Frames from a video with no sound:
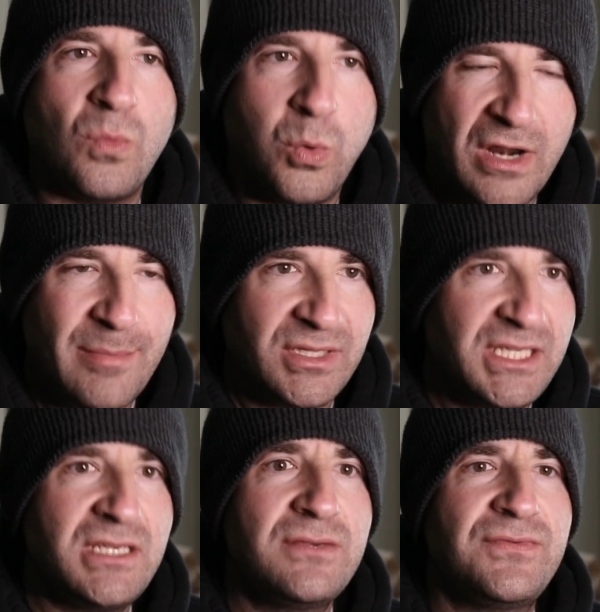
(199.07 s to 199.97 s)
what I
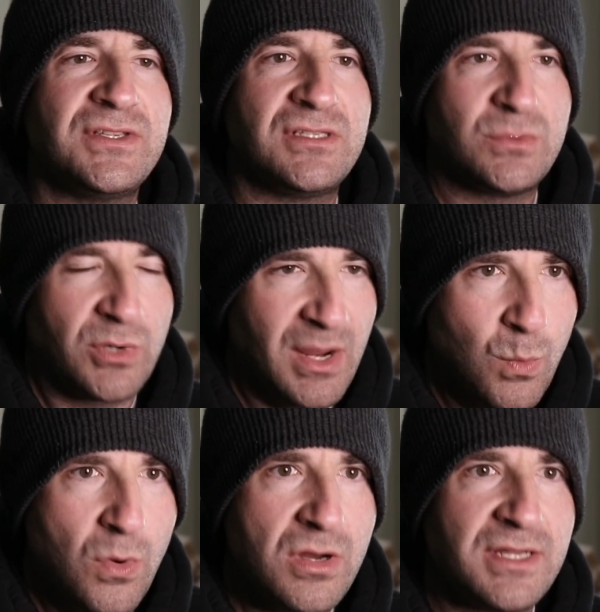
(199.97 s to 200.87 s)
believe. This is what I
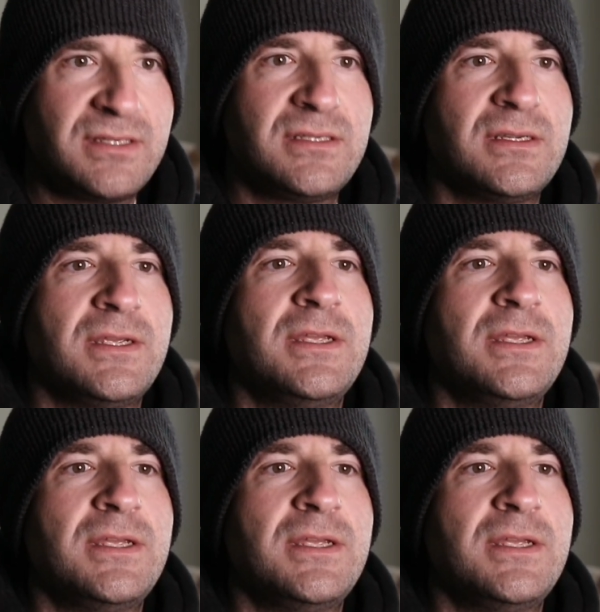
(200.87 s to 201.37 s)
want.